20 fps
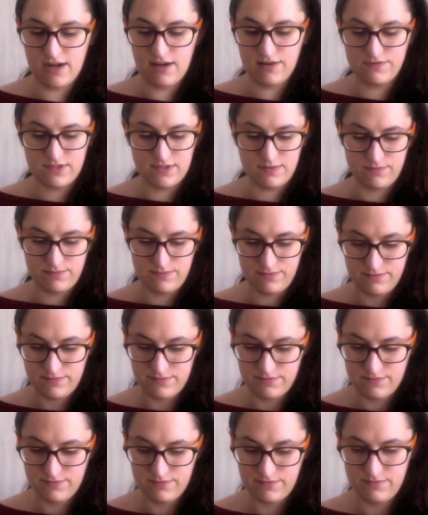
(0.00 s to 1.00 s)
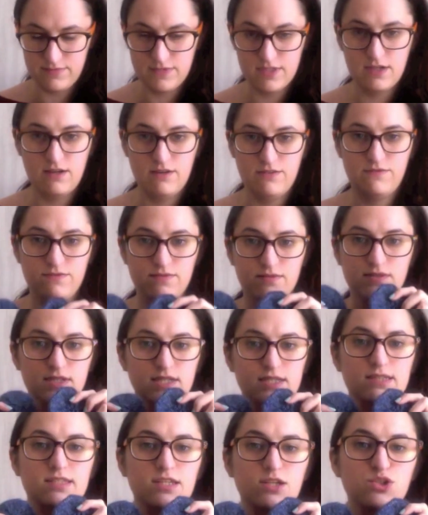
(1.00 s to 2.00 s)
love them.
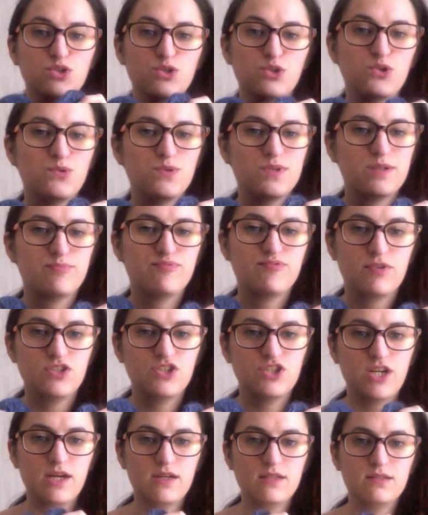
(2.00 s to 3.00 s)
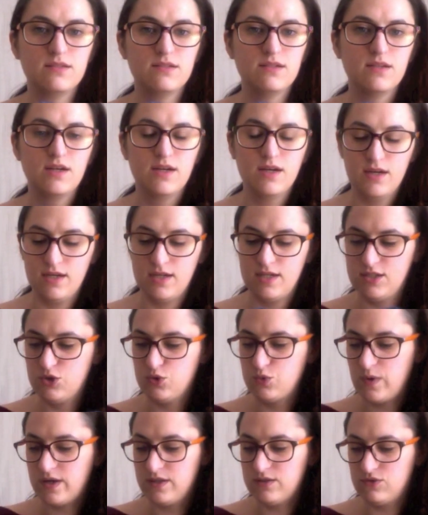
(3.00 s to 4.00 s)
It's such a quick project.
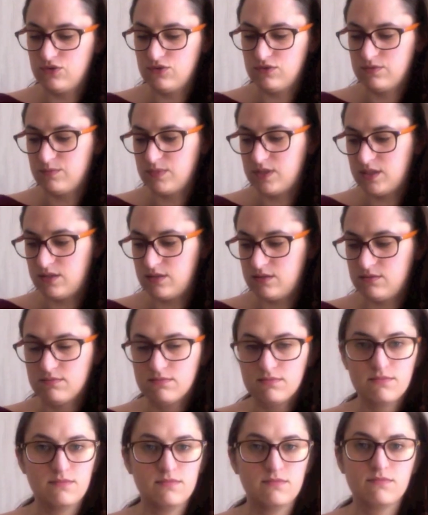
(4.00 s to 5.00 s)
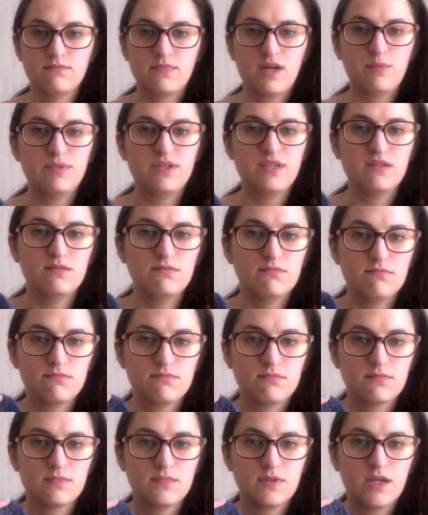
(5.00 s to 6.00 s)
Each one took me maybe
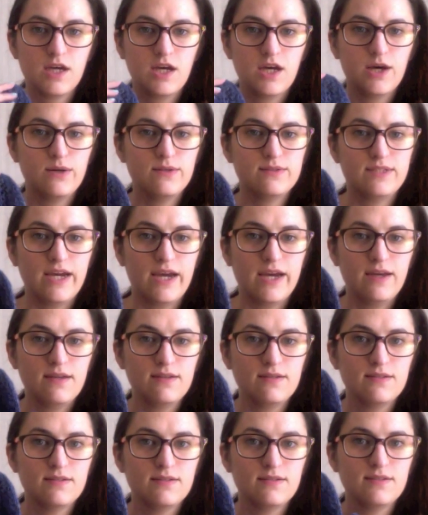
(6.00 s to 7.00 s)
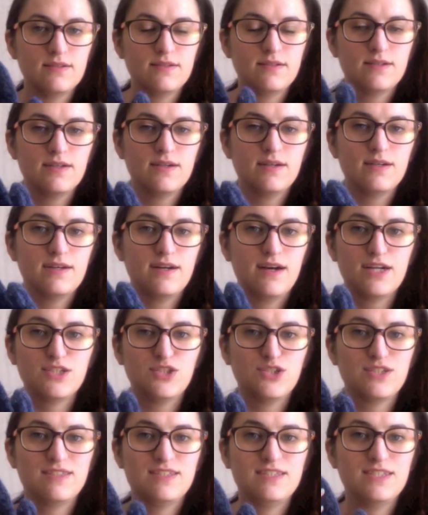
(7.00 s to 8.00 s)
a day. I
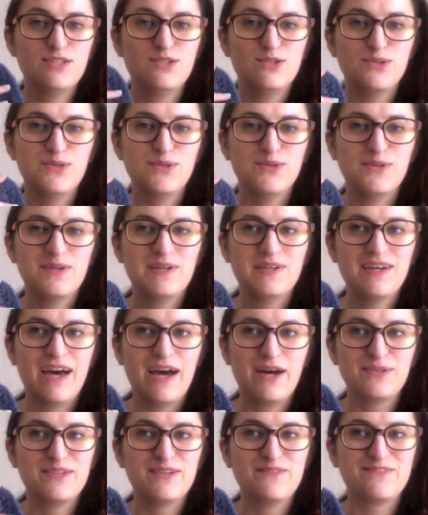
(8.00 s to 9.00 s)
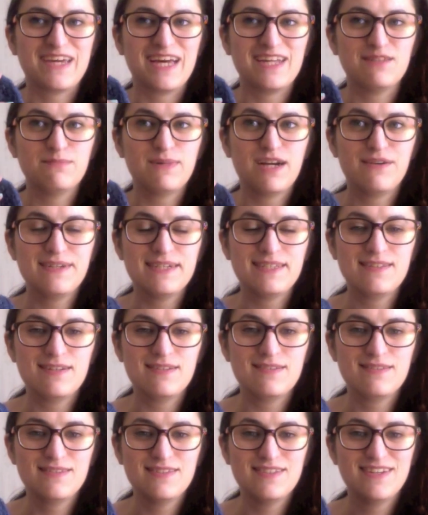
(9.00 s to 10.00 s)
just did a House of Cards marathon,
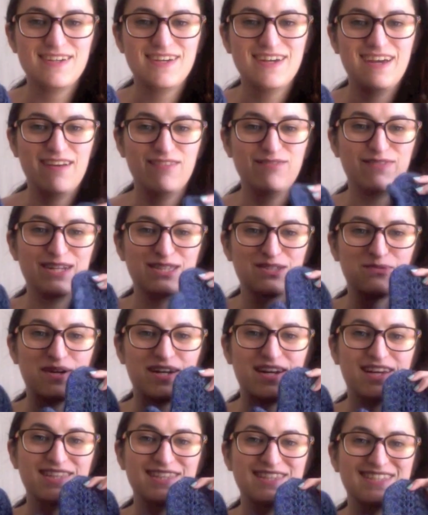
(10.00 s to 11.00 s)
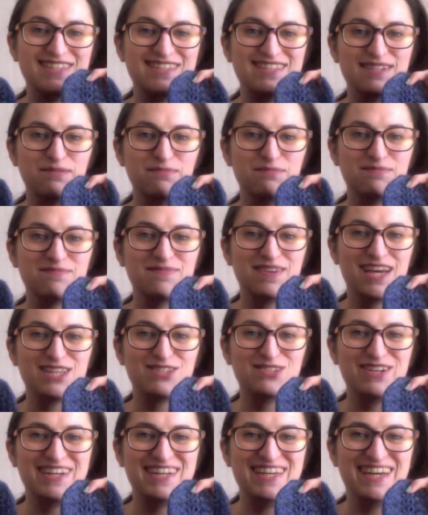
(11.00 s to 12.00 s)
and that's when I need them,
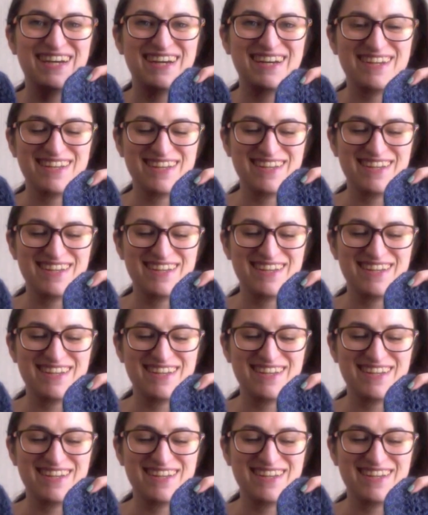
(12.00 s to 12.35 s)
actually.